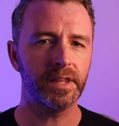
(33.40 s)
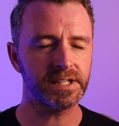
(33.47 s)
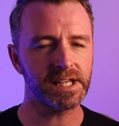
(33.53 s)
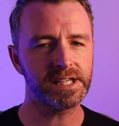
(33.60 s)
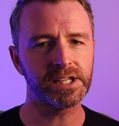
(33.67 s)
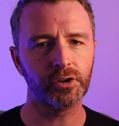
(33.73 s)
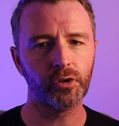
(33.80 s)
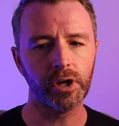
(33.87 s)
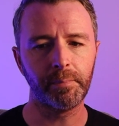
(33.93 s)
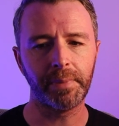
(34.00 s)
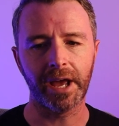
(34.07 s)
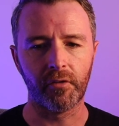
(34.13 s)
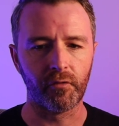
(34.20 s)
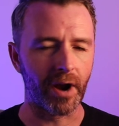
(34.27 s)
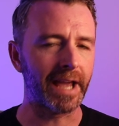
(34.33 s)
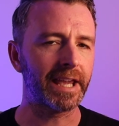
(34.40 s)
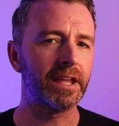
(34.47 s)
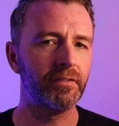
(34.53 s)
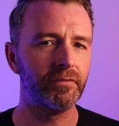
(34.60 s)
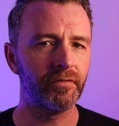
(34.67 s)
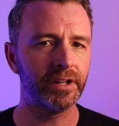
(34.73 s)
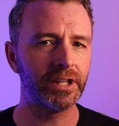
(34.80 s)
This isn't going to be a
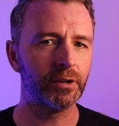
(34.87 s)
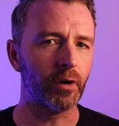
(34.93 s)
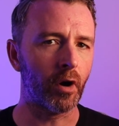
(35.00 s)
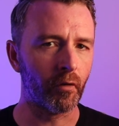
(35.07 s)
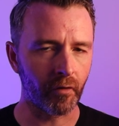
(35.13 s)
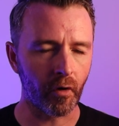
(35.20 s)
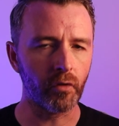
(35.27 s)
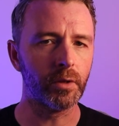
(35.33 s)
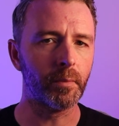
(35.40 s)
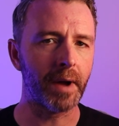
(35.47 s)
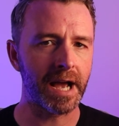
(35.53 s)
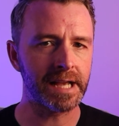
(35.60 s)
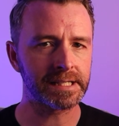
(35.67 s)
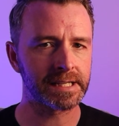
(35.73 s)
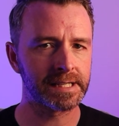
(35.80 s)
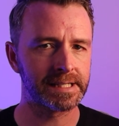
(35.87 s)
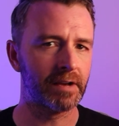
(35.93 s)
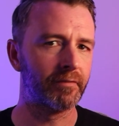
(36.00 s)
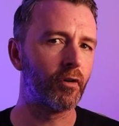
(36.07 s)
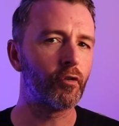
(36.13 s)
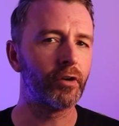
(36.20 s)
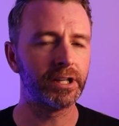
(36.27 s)
ranking video of all the masks,
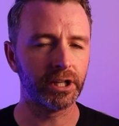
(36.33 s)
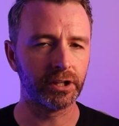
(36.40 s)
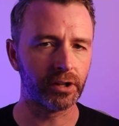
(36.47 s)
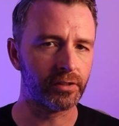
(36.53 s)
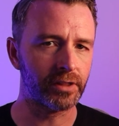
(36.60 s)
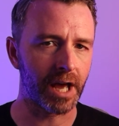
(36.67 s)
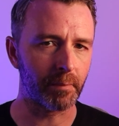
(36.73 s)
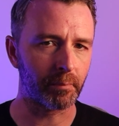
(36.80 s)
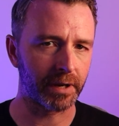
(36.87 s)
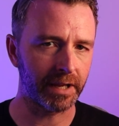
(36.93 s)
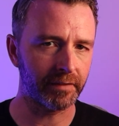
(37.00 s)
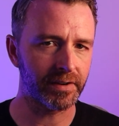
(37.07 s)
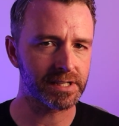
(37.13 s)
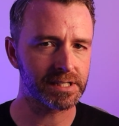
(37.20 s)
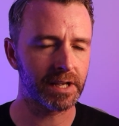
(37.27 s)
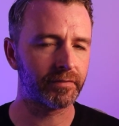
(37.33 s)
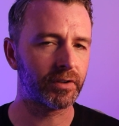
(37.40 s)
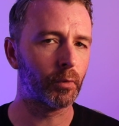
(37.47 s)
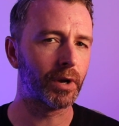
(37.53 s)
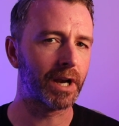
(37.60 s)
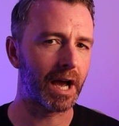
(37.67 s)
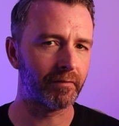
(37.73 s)
I've already done that previously if
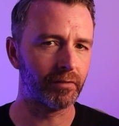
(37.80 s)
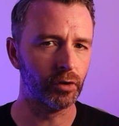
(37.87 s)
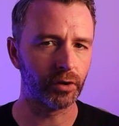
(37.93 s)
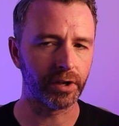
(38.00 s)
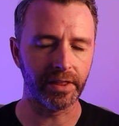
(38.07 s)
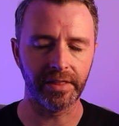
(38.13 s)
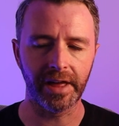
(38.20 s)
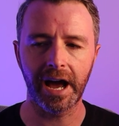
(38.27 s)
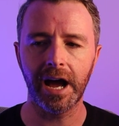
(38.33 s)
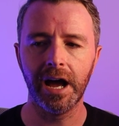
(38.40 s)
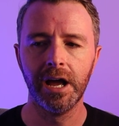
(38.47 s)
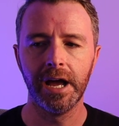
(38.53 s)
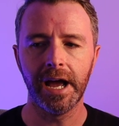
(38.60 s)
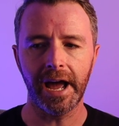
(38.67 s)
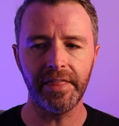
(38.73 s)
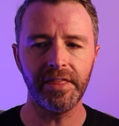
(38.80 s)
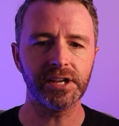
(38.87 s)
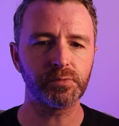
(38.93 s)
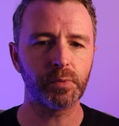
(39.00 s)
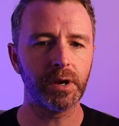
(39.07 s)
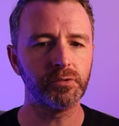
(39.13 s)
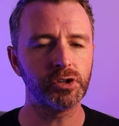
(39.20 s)
you want to have a look at that. In
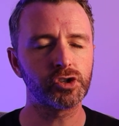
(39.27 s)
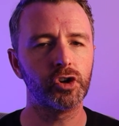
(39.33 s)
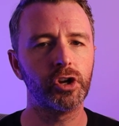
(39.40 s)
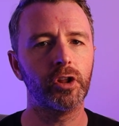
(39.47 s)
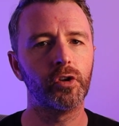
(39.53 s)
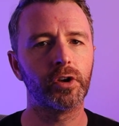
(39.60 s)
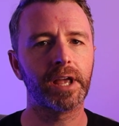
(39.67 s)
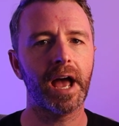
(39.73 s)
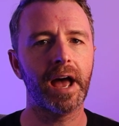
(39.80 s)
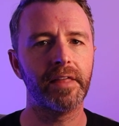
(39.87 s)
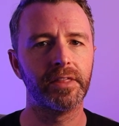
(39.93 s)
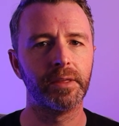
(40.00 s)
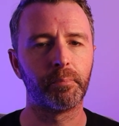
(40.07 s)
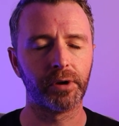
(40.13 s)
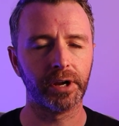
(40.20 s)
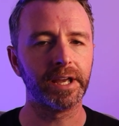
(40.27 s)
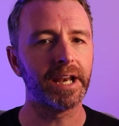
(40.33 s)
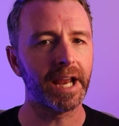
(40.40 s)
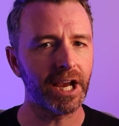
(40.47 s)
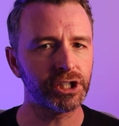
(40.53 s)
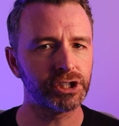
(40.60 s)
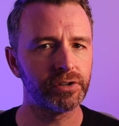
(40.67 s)
this one I'm just going to look at the
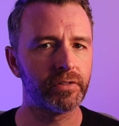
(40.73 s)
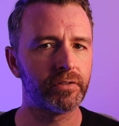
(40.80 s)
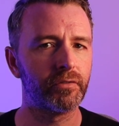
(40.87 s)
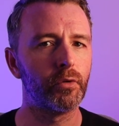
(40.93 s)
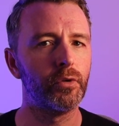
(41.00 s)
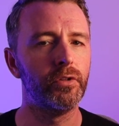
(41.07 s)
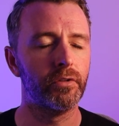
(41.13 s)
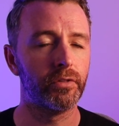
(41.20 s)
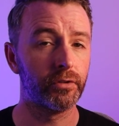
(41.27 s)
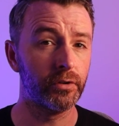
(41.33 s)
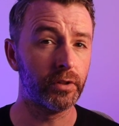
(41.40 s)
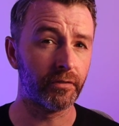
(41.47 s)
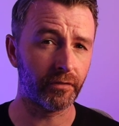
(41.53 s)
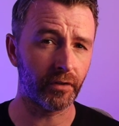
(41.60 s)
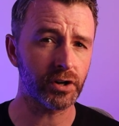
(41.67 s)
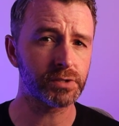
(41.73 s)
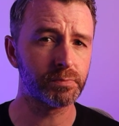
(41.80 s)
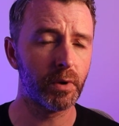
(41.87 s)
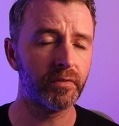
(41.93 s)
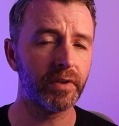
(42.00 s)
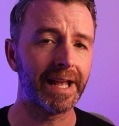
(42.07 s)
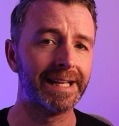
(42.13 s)
progression through, through the first
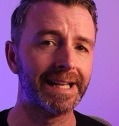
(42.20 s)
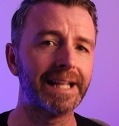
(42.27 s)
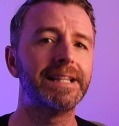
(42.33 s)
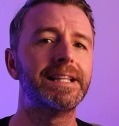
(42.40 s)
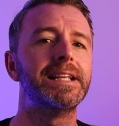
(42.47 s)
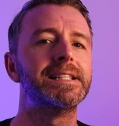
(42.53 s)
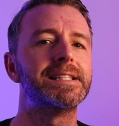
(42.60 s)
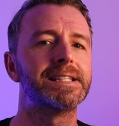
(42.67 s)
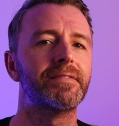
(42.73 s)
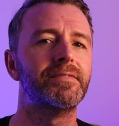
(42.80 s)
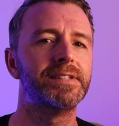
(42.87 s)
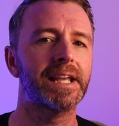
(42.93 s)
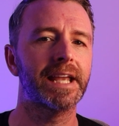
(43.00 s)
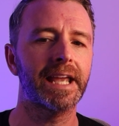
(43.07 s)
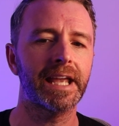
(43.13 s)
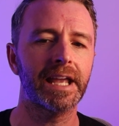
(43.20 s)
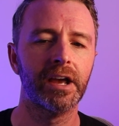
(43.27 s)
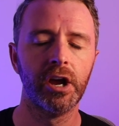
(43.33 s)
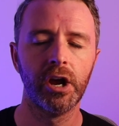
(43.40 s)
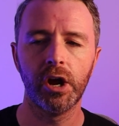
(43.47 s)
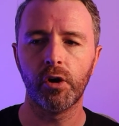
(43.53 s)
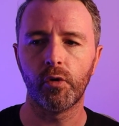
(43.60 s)
movie in nineteen
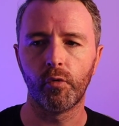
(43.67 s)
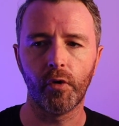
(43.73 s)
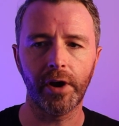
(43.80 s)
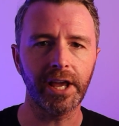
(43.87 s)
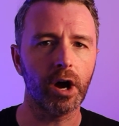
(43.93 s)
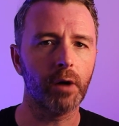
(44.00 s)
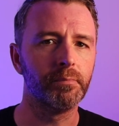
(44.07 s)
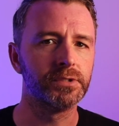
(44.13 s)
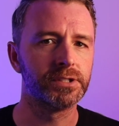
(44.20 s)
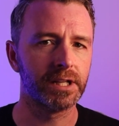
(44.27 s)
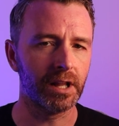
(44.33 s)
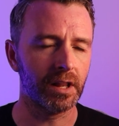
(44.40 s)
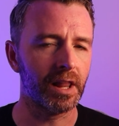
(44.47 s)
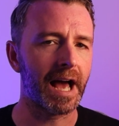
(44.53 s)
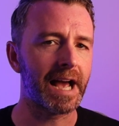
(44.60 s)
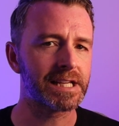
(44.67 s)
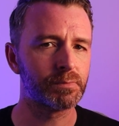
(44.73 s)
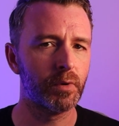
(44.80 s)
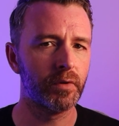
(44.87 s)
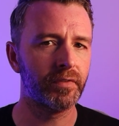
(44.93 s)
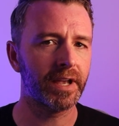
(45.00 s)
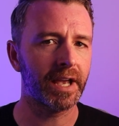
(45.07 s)
seventy-eight right up into the
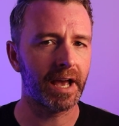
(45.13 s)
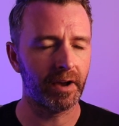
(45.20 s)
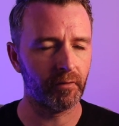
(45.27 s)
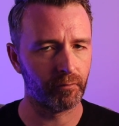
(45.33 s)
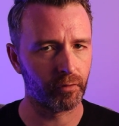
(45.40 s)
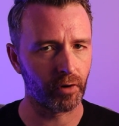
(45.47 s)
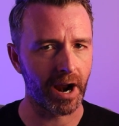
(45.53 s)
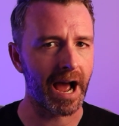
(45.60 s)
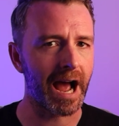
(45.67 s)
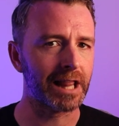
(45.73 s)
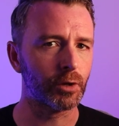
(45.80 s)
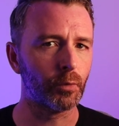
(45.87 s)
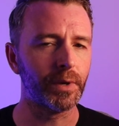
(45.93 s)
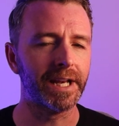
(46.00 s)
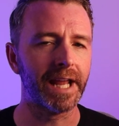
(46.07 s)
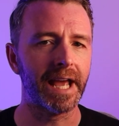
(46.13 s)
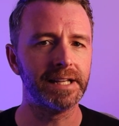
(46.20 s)
last movie for Halloween